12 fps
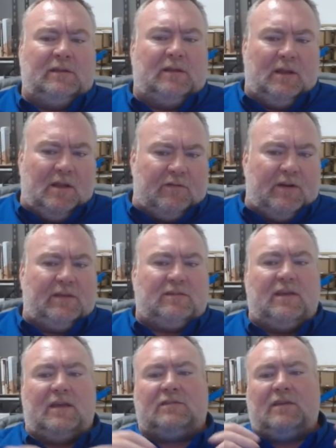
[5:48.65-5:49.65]
delivering
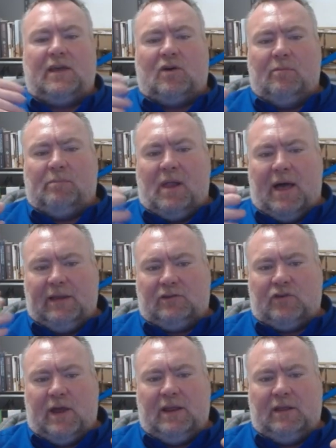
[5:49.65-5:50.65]
CSA compliant
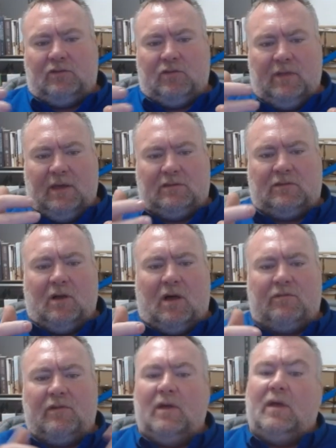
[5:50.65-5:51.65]
training to their
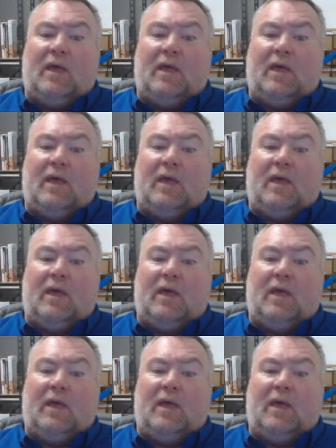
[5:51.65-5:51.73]
staff